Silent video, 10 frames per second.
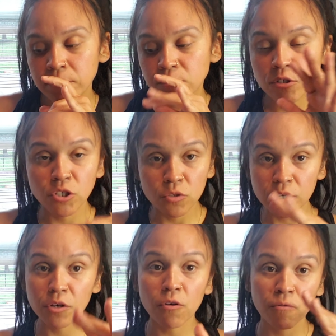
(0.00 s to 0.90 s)
And then you
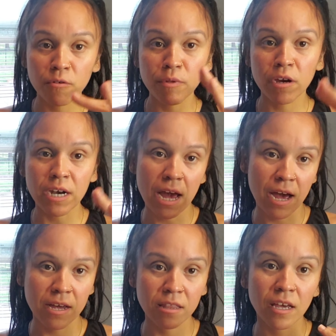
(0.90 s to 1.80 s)
can go from there and
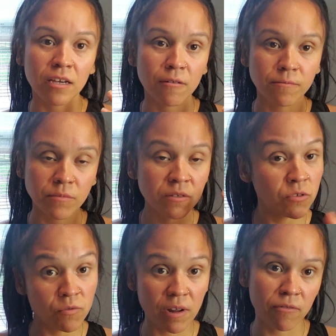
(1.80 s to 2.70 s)
add. Like, if
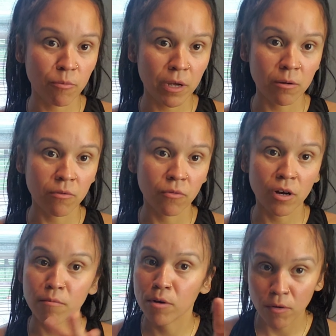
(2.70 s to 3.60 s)
you've never made it before.
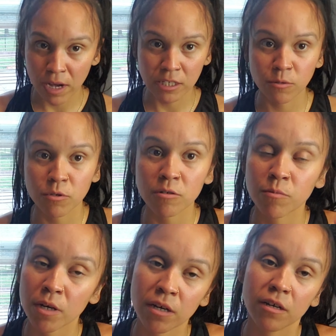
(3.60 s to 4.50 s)
I'm no expert,
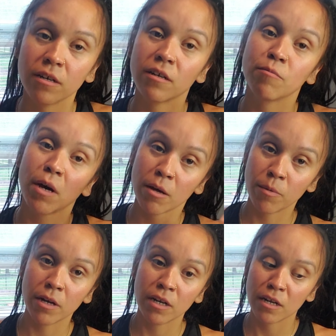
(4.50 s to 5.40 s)
but in my
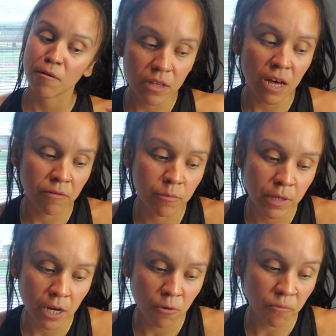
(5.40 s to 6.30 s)
opinion, that would be
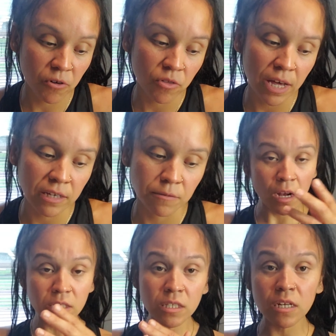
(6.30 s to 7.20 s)
helpful. Like,
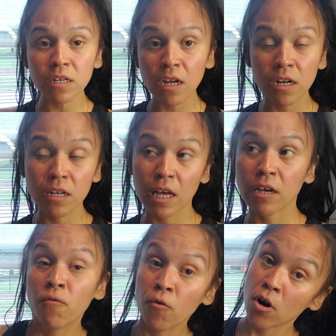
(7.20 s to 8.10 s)
instead of cutting
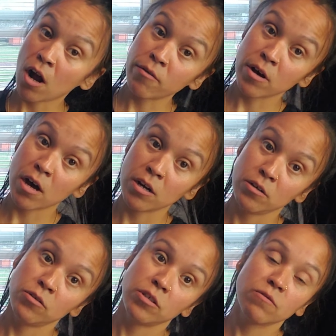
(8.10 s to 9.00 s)
like 4
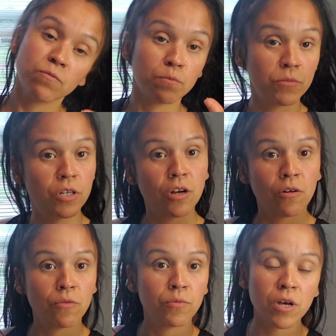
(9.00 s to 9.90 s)
avocados and, you
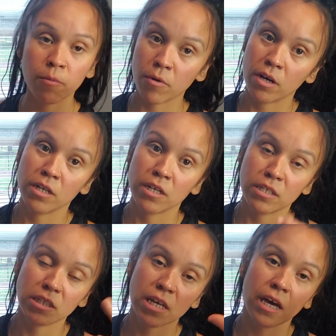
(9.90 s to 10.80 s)
know, a couple
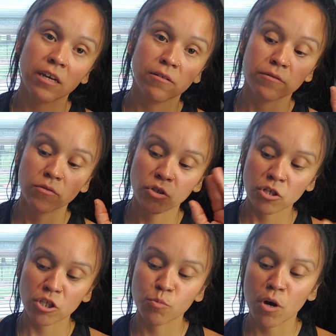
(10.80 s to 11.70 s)
onions, like,
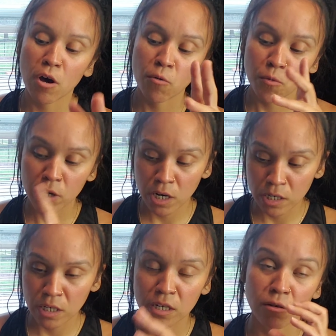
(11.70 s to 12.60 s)
start small. 1
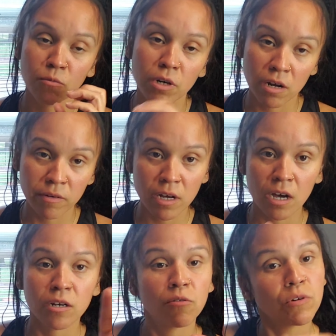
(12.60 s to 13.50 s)
onion, 1
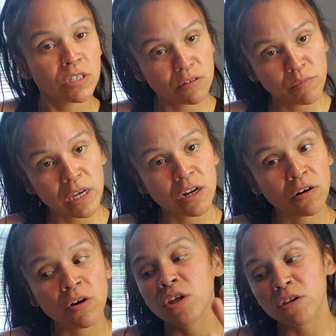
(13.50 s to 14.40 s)
avocado, 1
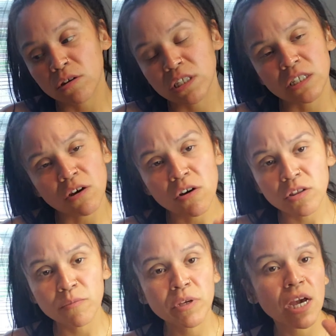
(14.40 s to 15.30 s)
tomato. Then you can see, oh,
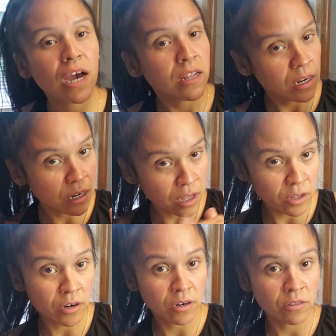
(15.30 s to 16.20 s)
let me add
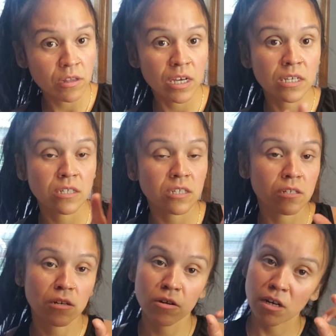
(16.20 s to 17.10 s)
another this
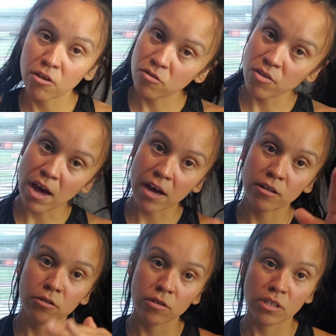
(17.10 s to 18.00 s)
and or another that,
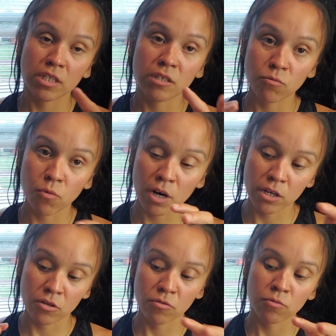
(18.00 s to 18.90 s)
and you can see
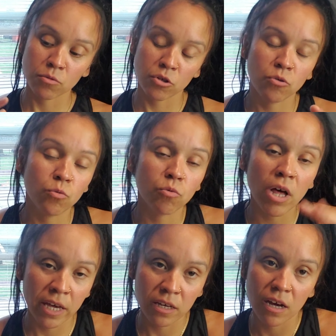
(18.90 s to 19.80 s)
what you
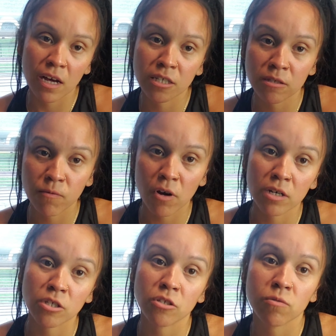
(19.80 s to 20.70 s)
like as far
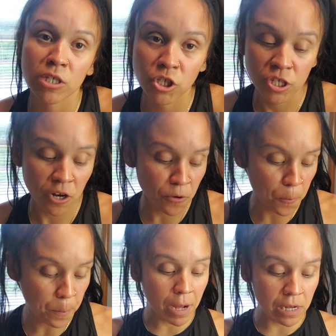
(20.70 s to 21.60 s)
as your ratio.
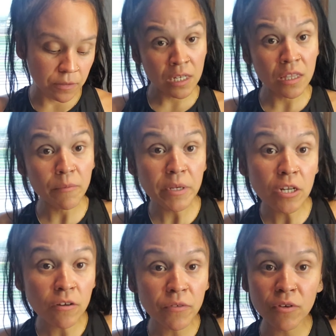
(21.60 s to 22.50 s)
But let me
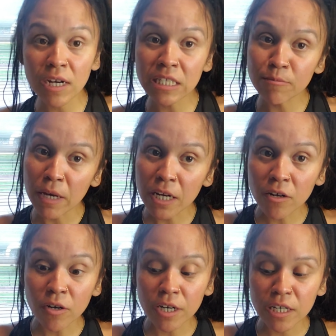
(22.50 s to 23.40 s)
know if you guys made it
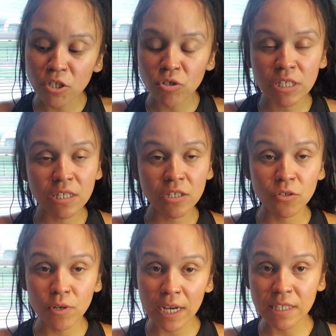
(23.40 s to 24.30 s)
or any tricks that
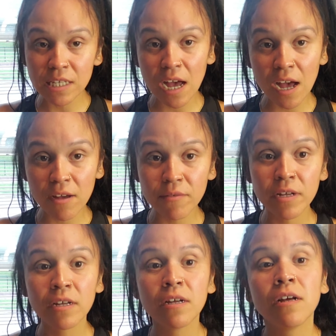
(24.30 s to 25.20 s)
you guys have.
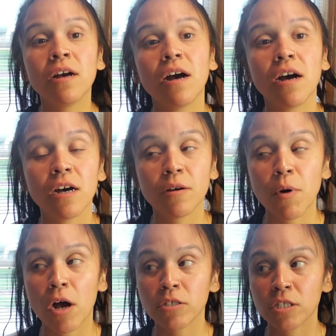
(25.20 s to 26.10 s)

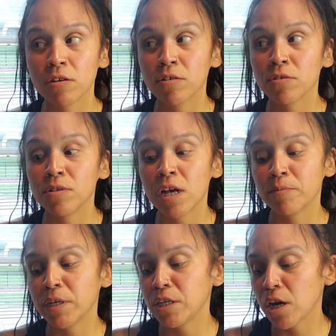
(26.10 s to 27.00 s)
Also, let
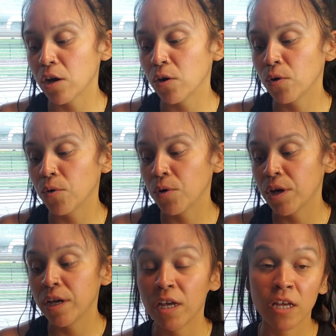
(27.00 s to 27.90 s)
me know
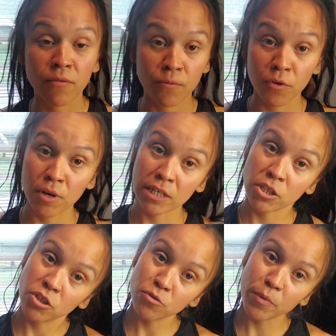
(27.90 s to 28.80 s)
if you guys
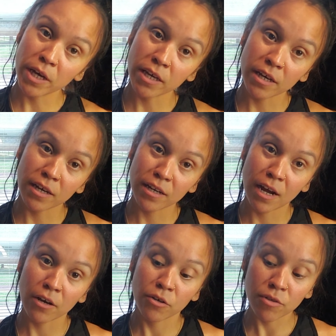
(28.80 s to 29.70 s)
do make it and
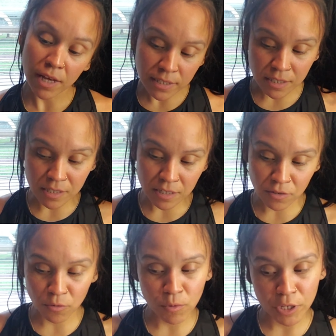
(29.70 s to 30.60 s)
how you liked it
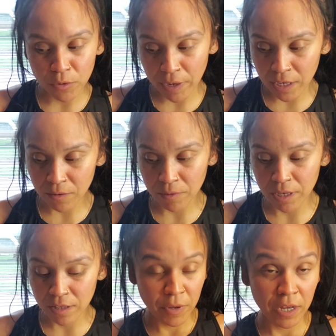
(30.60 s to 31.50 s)
or what you ate it with.
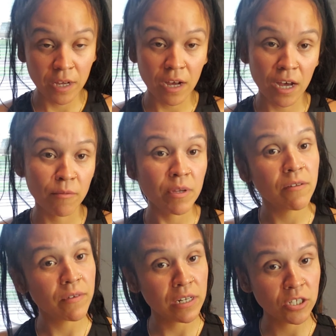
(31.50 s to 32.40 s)
But I'm gonna
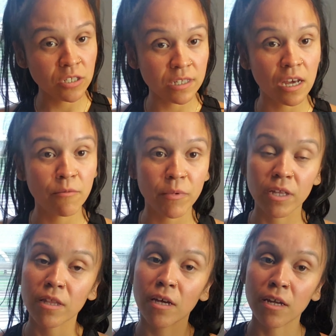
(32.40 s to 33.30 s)
finish this up
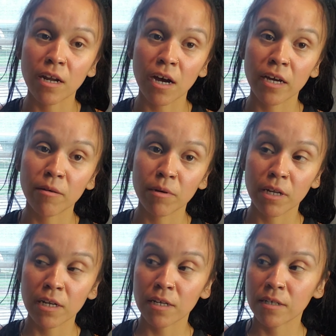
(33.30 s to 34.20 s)
and then I am
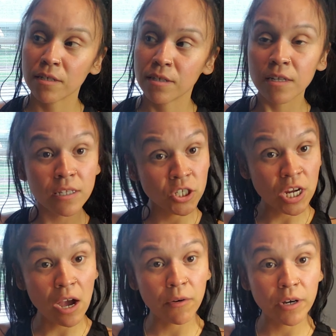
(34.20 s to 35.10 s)
gonna get in the
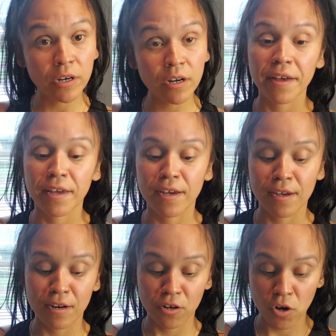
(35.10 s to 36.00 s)
shower
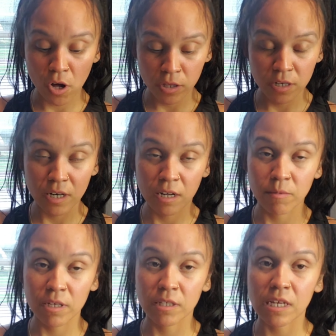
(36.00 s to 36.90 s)
and call it a night
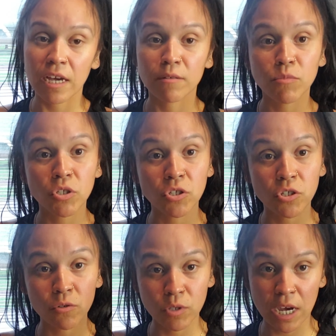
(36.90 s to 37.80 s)
because I am
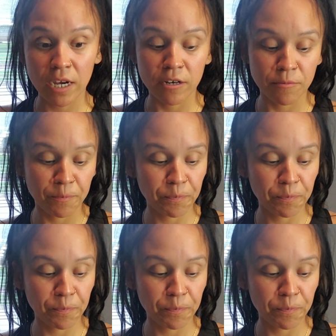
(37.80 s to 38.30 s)
so tired.